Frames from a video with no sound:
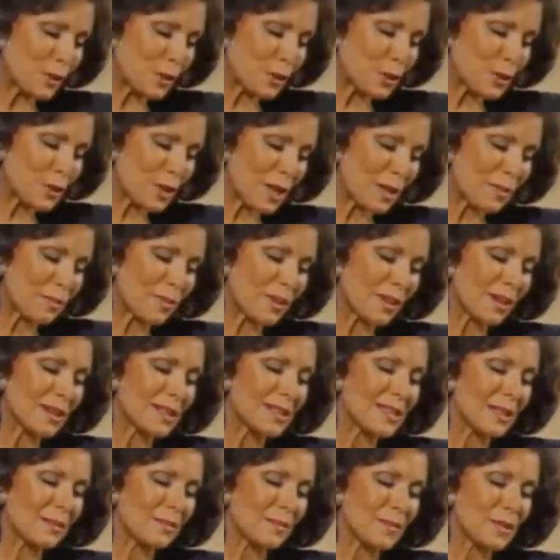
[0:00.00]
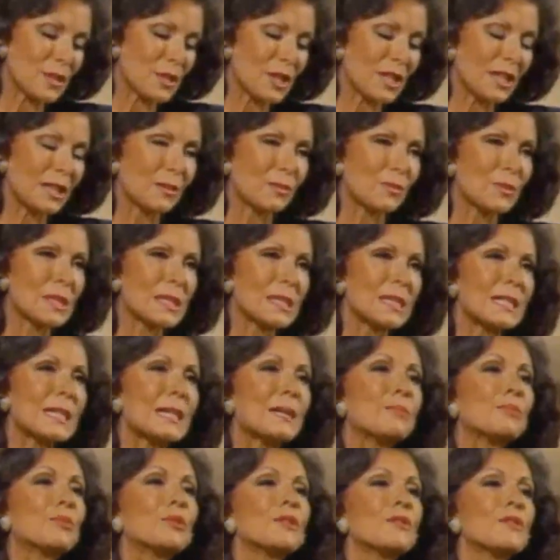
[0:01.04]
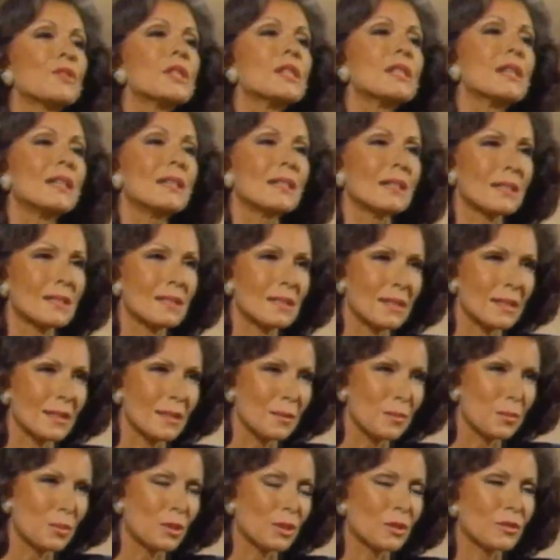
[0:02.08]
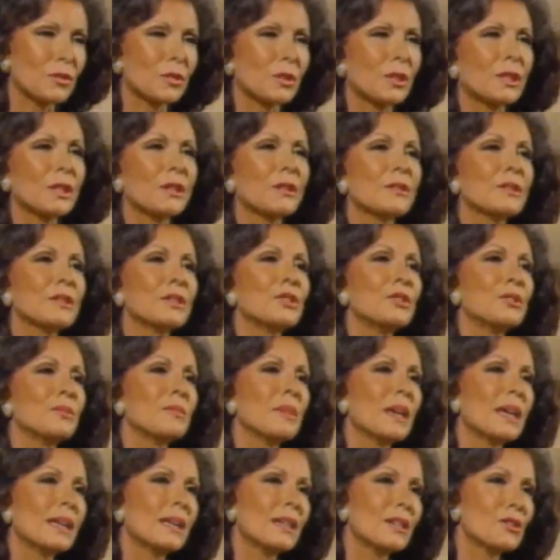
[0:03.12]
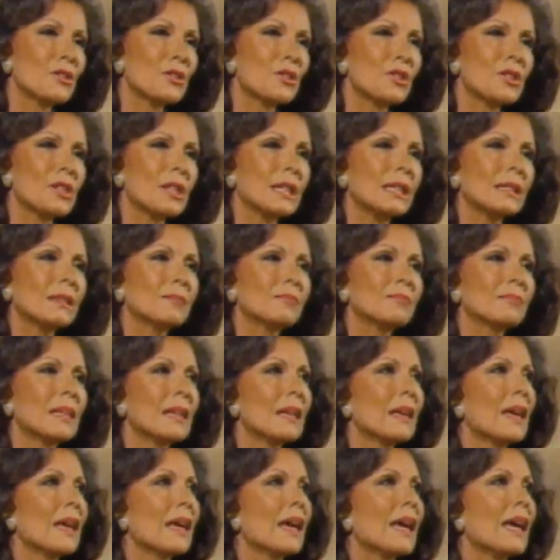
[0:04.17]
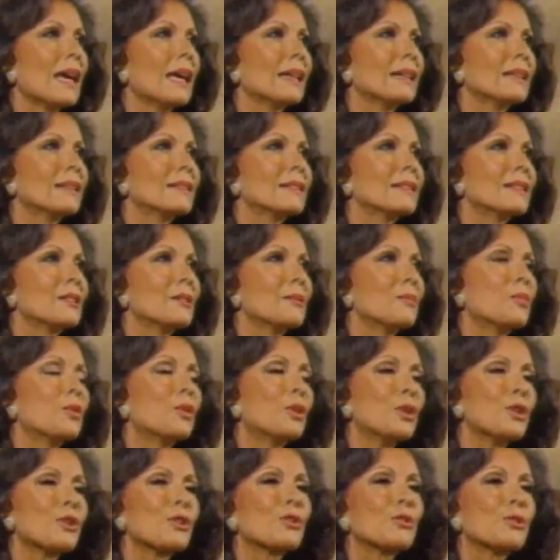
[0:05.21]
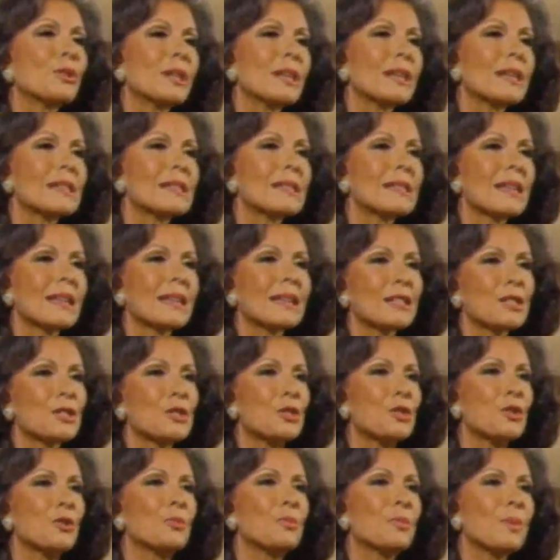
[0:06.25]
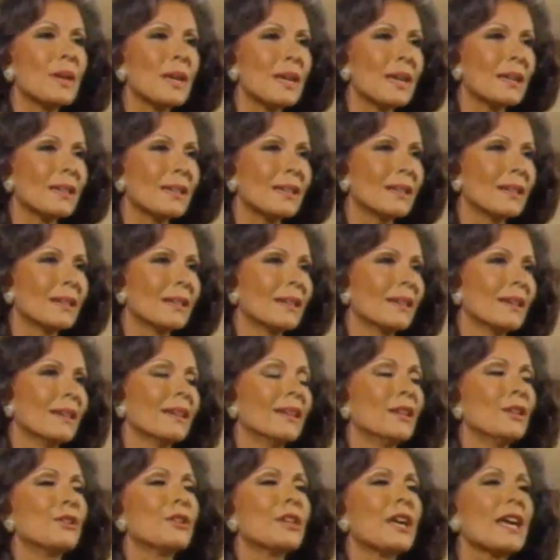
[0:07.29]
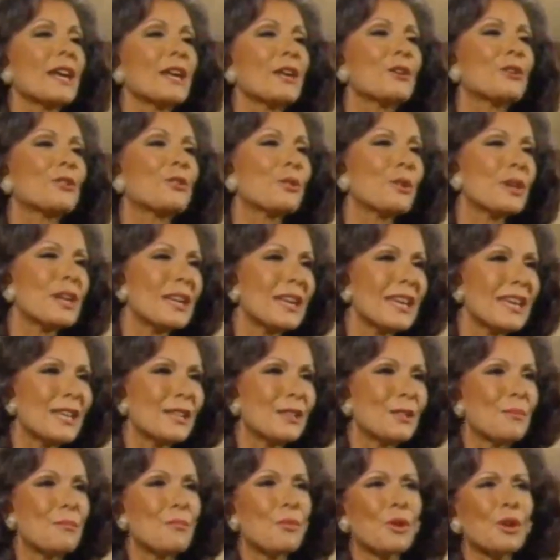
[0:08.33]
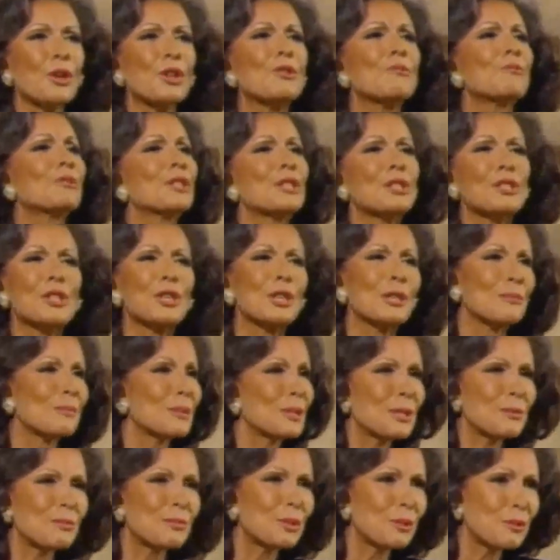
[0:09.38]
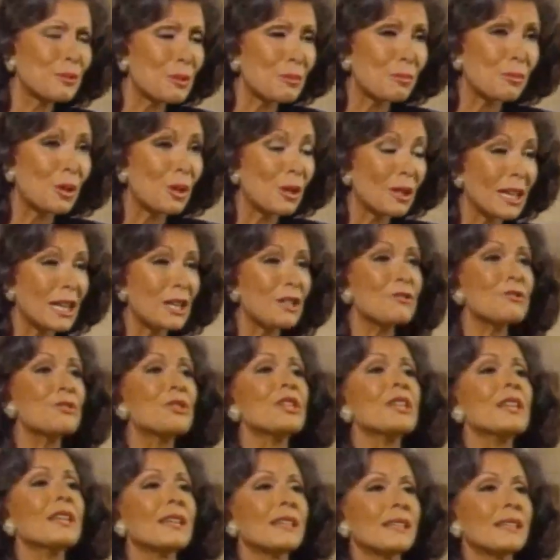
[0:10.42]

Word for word: trademarks at Magellan was the number of stocks in the yes, portfolio right. that you managed. Right. Um, and the more your critics said it's too big, right, you're getting greedy, sure. the more you were determined to prove them wrong, and you did.